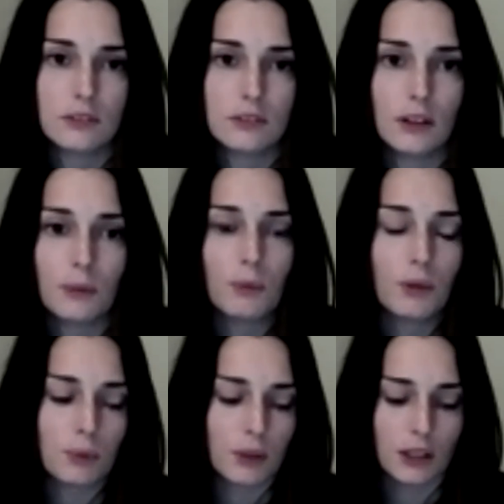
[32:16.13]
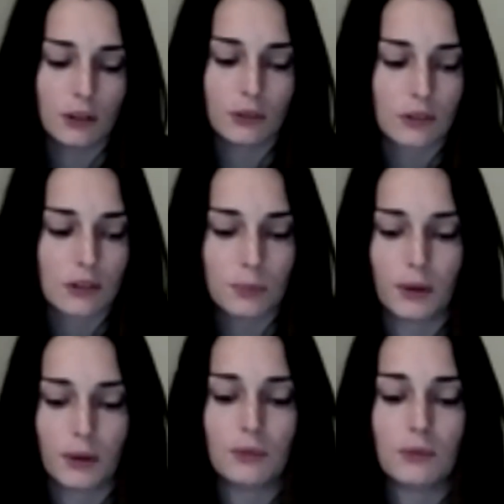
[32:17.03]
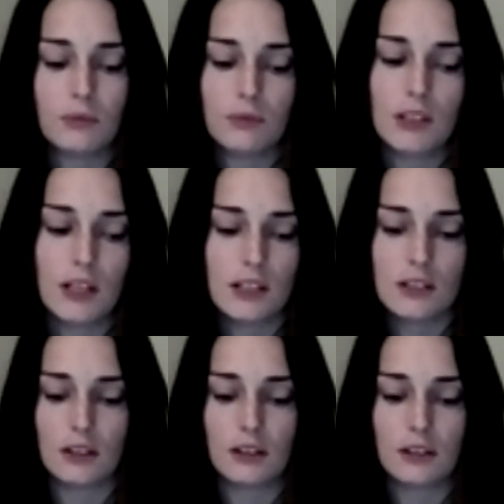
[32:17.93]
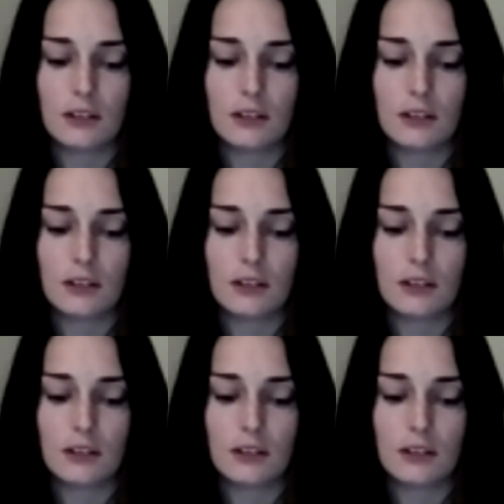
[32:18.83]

We're pretty good, but we need to